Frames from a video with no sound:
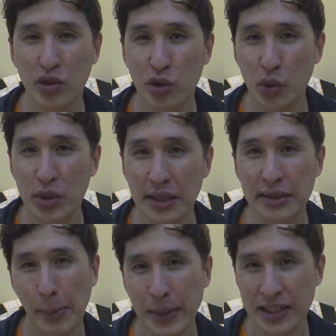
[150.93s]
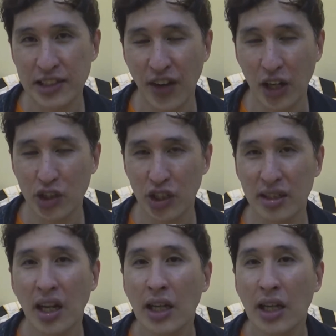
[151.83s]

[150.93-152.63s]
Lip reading: to use the Nemesis function